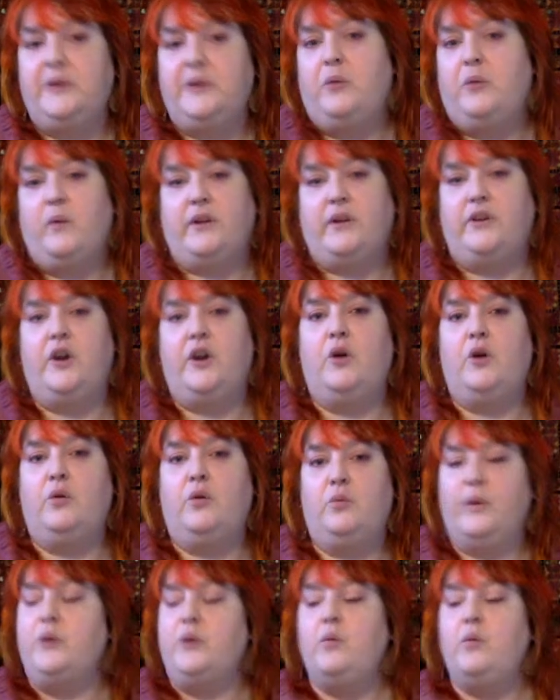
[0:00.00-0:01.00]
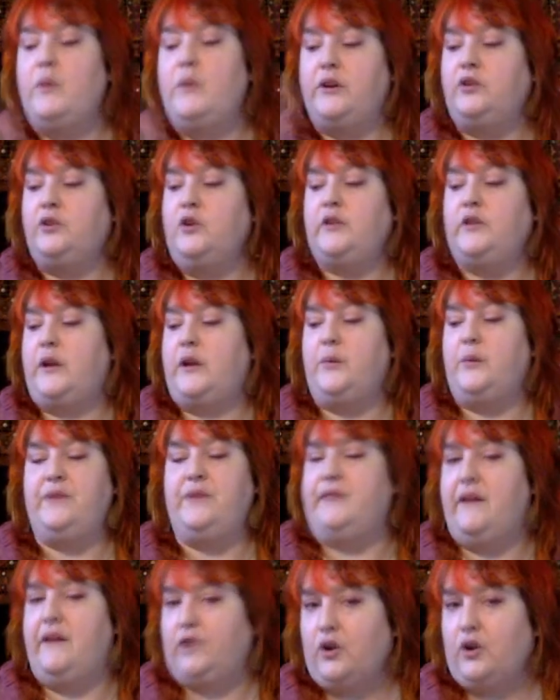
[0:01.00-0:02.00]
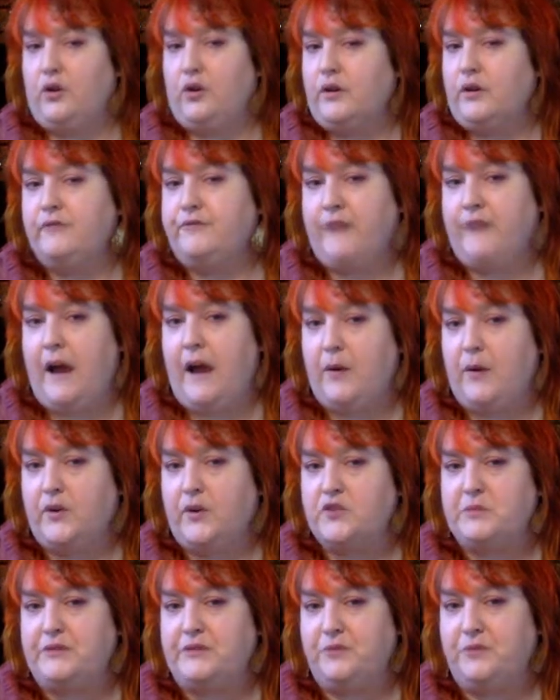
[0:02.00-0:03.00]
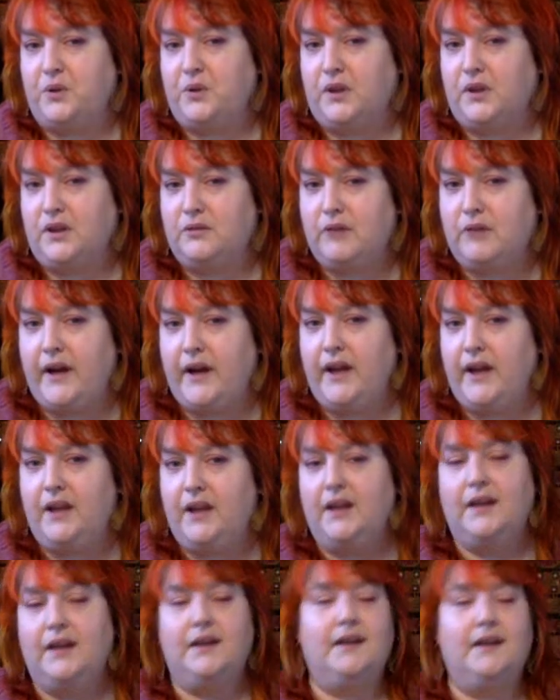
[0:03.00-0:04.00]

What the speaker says: We don't want to look like we've never heard of flowers before, right?